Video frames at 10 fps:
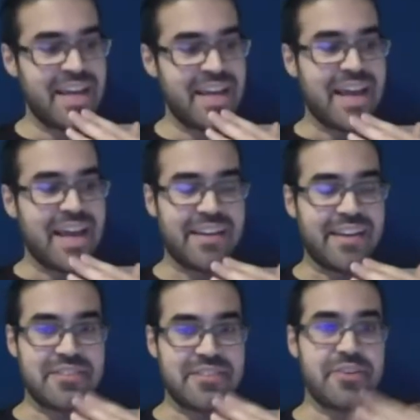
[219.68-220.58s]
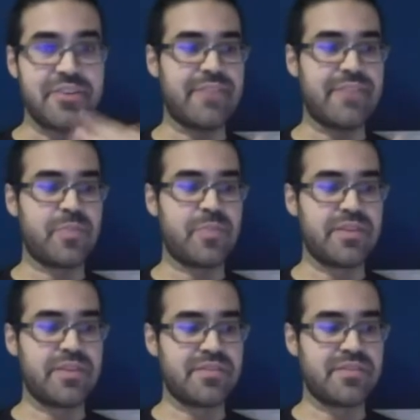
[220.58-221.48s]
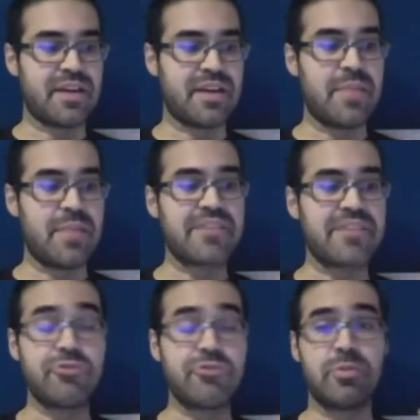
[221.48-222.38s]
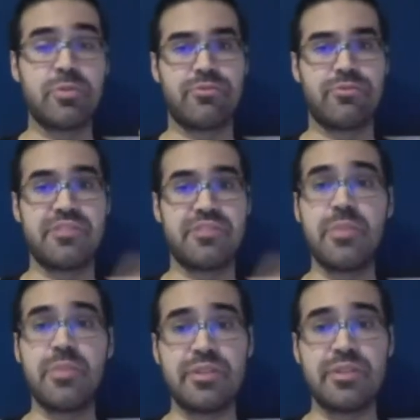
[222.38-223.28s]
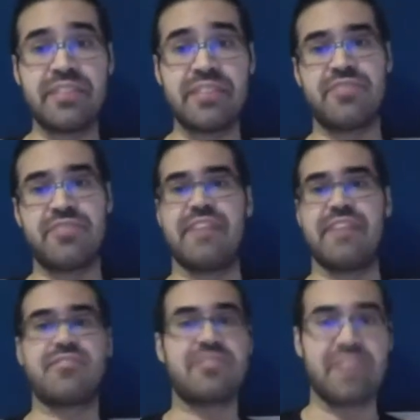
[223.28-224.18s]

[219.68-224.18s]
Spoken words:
And its near-native speeds make it suitable for CPU-intensive tasks,